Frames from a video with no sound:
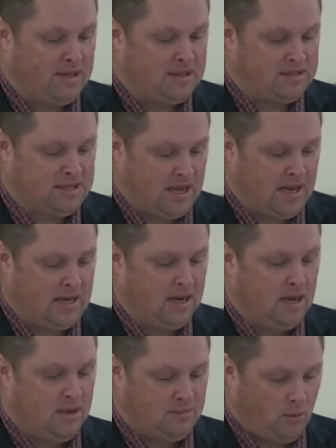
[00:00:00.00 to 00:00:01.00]
the state
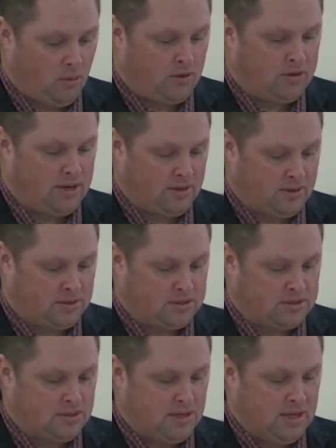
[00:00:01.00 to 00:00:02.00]
more than others.